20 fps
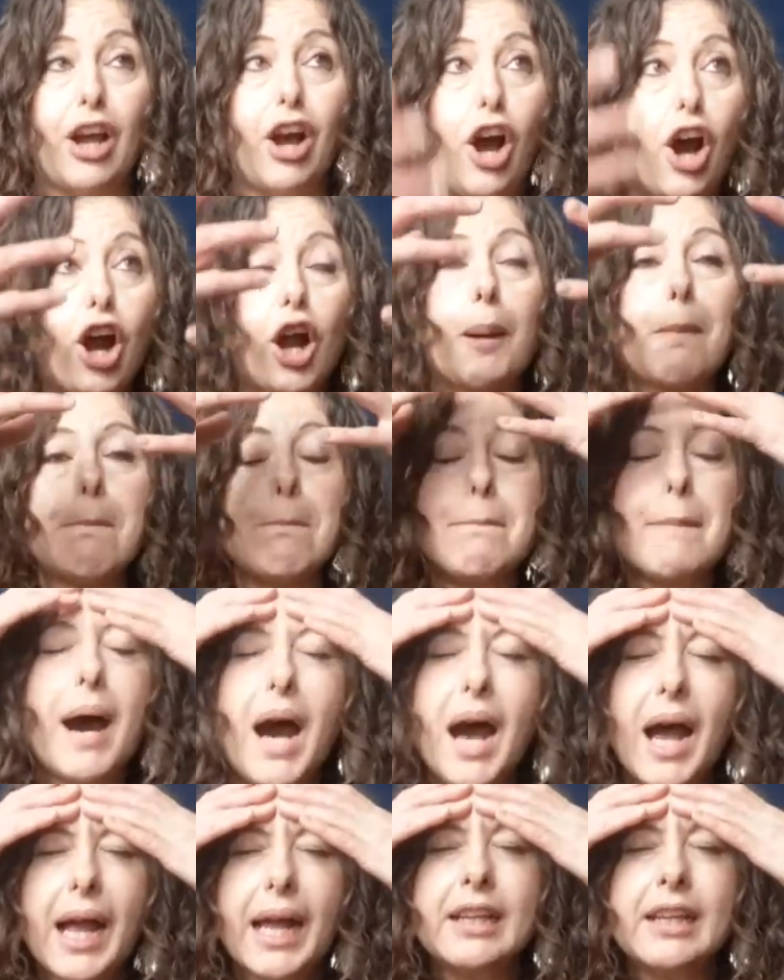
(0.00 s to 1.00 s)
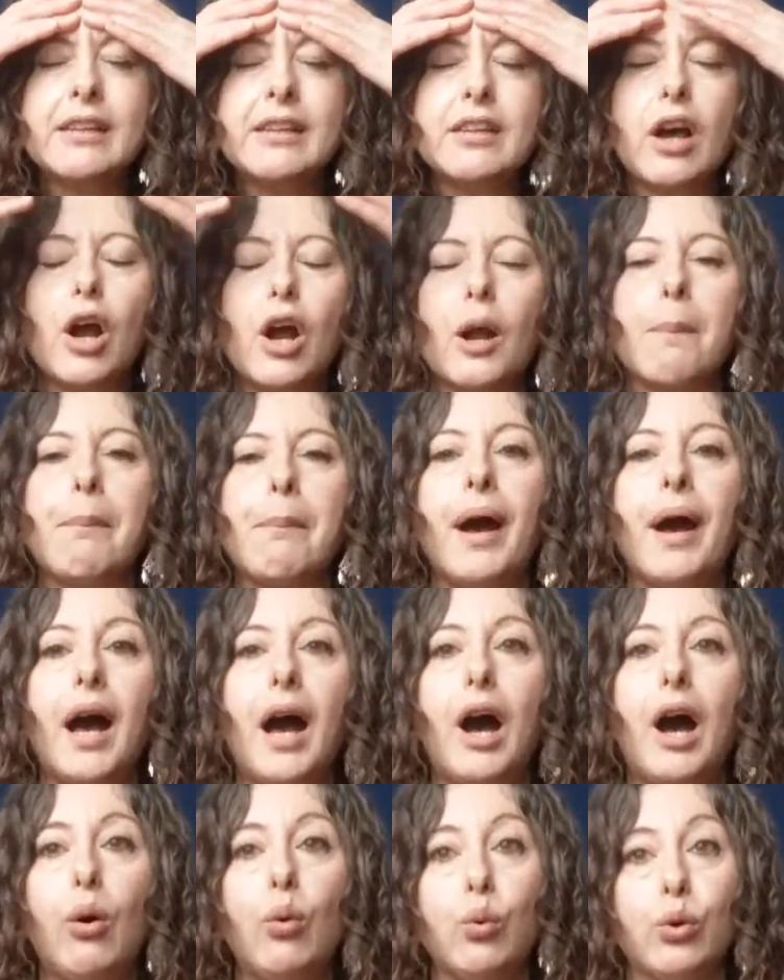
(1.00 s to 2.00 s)
Our minds are
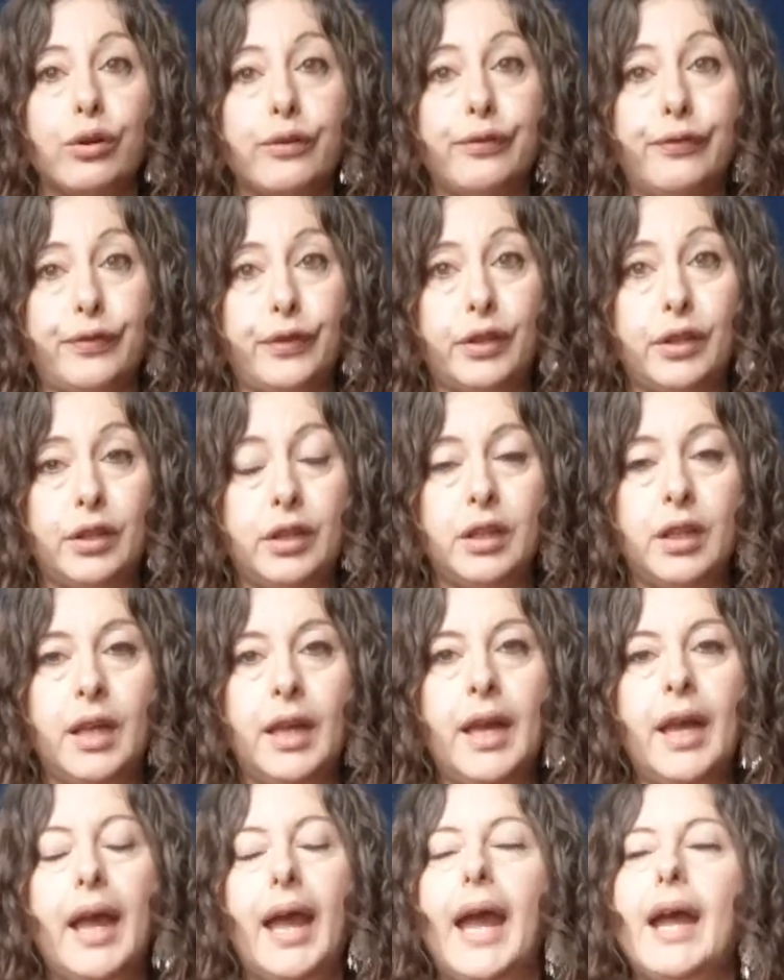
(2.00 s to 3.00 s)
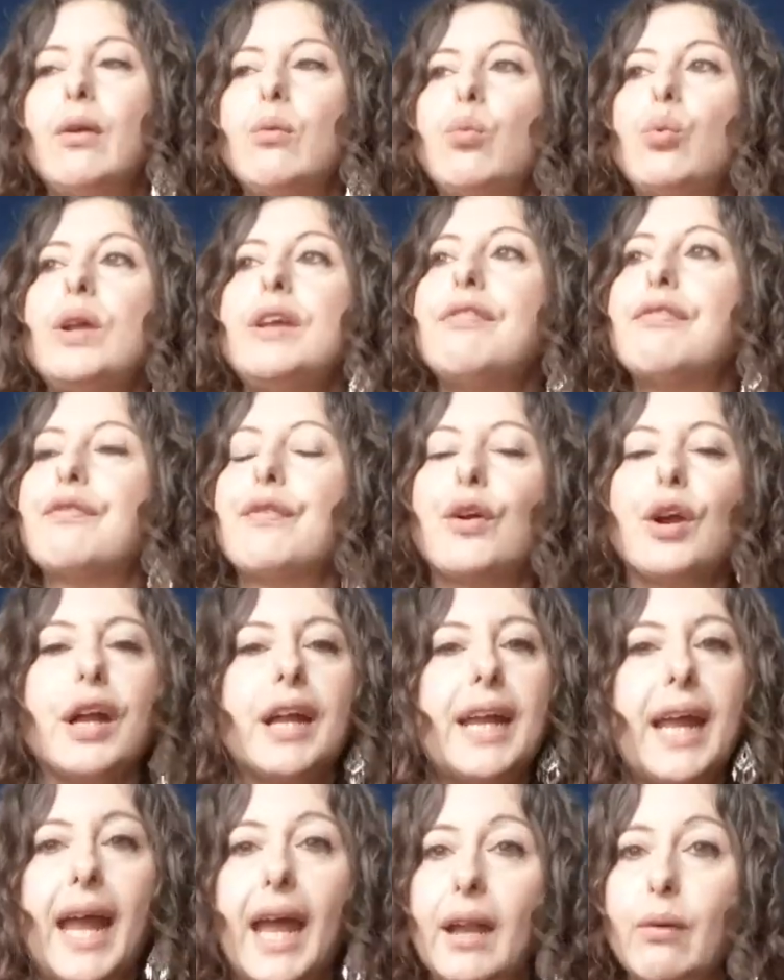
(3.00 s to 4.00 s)
powerful, and we
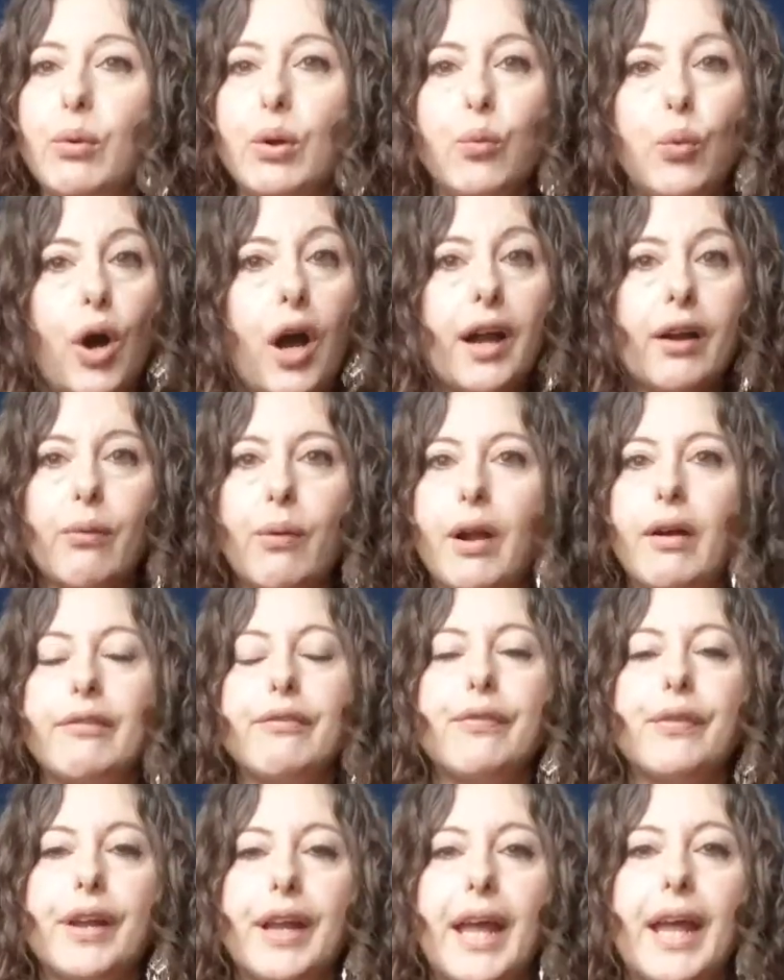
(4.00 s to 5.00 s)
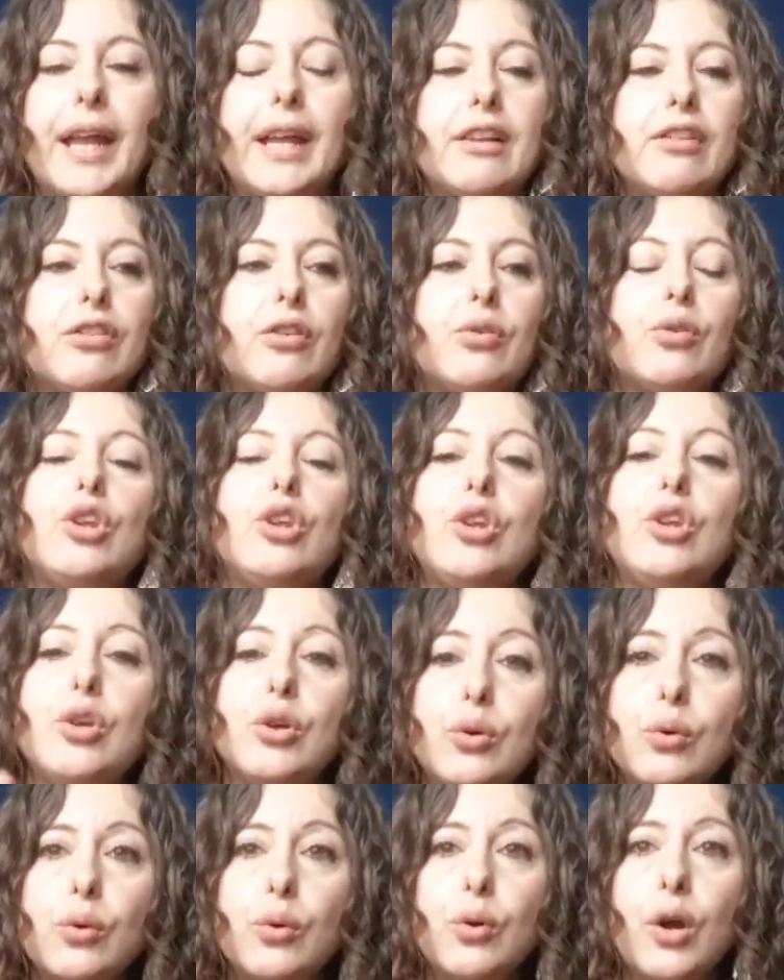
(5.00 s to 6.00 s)
walk around forgetting. So
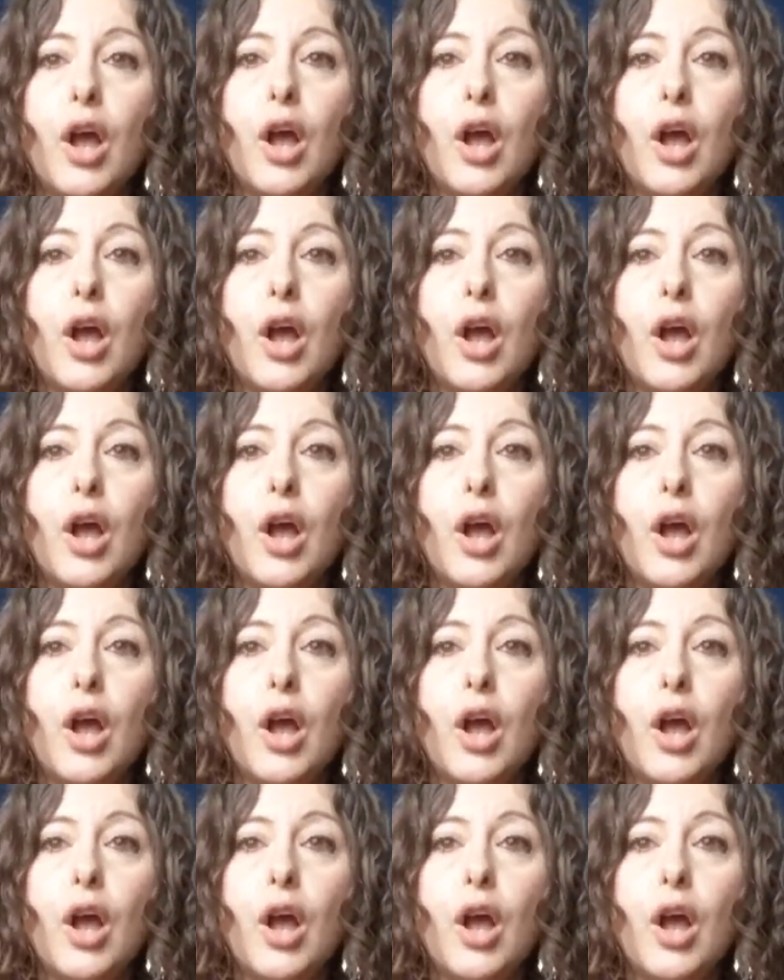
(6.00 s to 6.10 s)
you